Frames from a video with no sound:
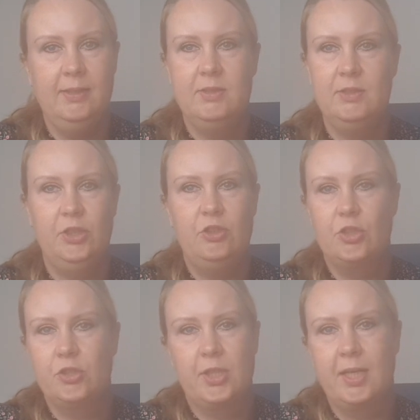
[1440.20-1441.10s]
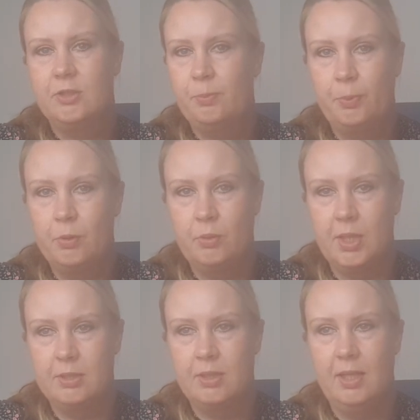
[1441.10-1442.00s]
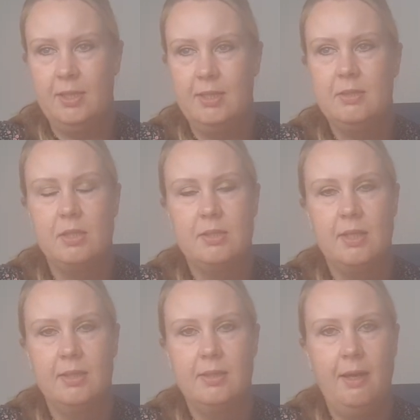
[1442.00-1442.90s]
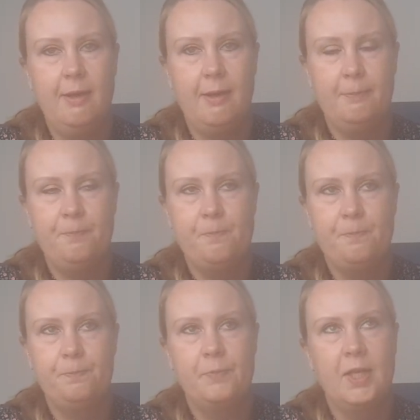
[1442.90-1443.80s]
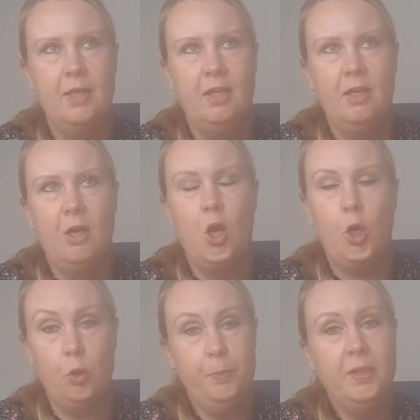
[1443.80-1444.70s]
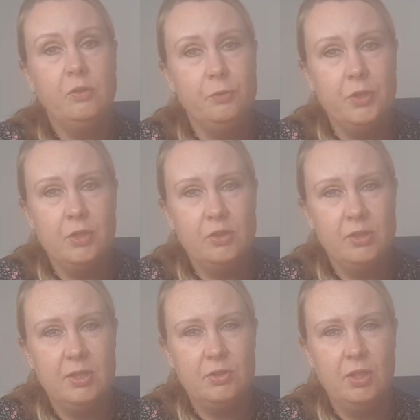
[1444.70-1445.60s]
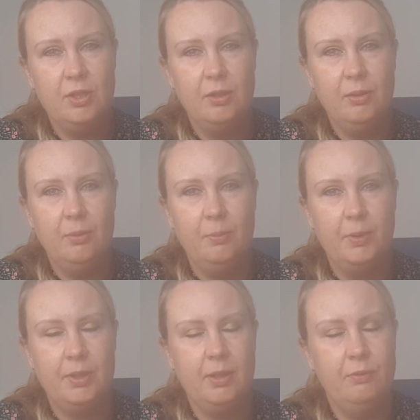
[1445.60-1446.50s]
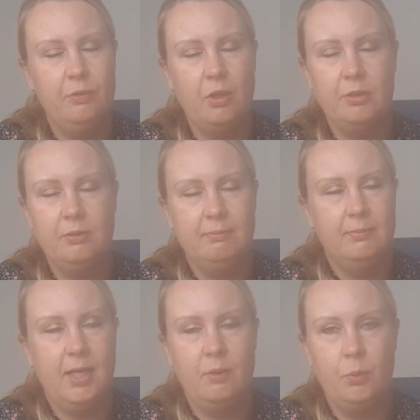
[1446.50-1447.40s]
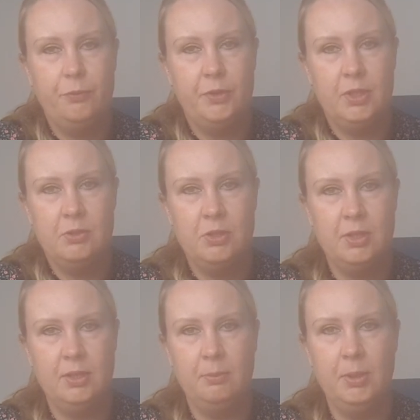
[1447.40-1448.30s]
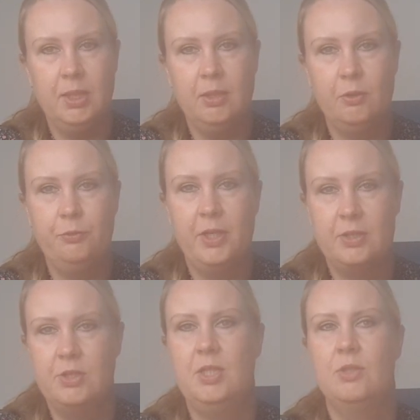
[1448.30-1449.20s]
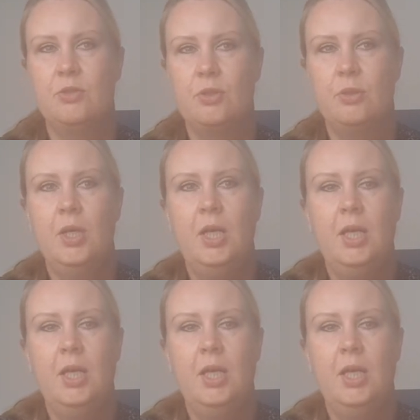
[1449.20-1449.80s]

It just gets progress, and as I said, I am hoping to finish it this year, but if not, I will finish it in the beginning of next year. So